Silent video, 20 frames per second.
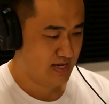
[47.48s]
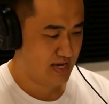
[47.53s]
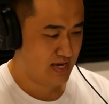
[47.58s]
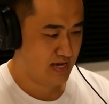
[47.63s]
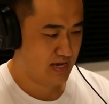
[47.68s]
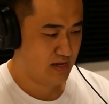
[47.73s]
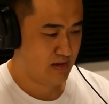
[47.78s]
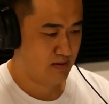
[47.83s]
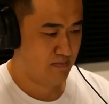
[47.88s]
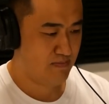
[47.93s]

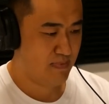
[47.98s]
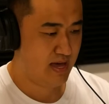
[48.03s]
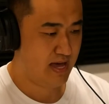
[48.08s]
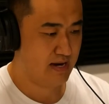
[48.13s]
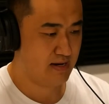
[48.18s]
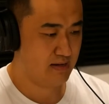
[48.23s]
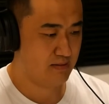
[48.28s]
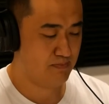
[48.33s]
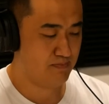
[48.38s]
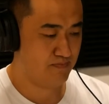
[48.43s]
um,
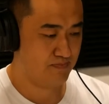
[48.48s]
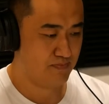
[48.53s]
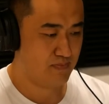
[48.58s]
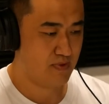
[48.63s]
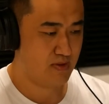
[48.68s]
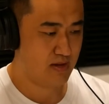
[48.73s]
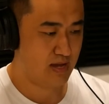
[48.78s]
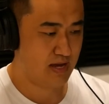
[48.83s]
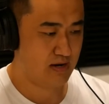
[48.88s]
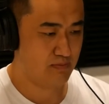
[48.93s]
had a
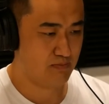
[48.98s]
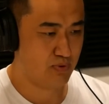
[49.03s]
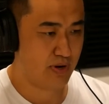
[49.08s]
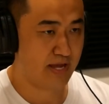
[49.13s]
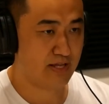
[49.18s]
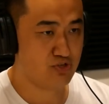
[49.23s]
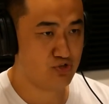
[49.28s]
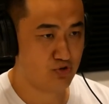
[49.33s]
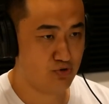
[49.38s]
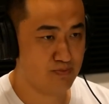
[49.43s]
had a
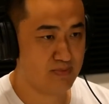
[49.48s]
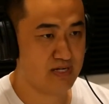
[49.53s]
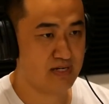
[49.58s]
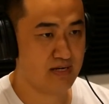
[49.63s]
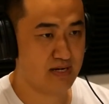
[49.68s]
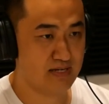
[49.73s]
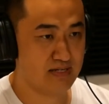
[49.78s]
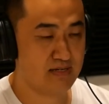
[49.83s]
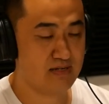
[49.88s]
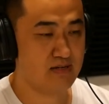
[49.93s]
brain tumor,
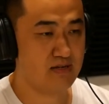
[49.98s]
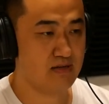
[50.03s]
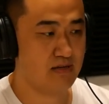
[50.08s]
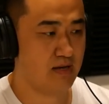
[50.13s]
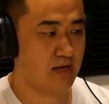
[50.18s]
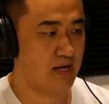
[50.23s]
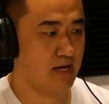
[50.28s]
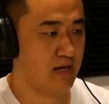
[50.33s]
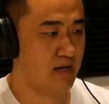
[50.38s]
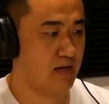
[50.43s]
and
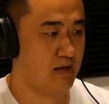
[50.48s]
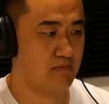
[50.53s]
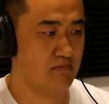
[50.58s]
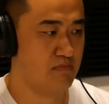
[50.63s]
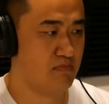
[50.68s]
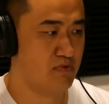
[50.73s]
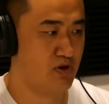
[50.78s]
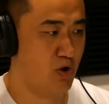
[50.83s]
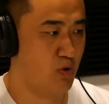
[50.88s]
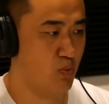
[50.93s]

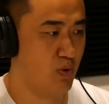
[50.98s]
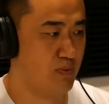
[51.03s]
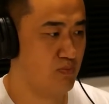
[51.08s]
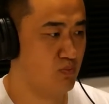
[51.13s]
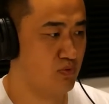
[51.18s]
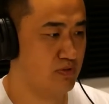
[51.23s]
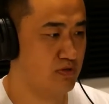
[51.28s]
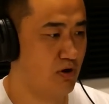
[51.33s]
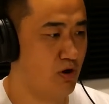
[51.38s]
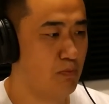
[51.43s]
um, no one
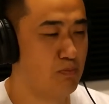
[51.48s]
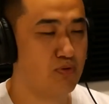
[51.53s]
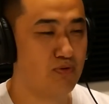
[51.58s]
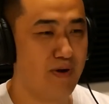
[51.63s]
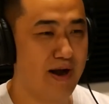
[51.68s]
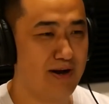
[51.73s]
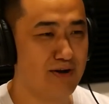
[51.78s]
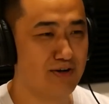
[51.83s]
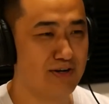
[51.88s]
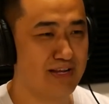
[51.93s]
would
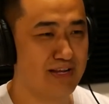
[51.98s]
operate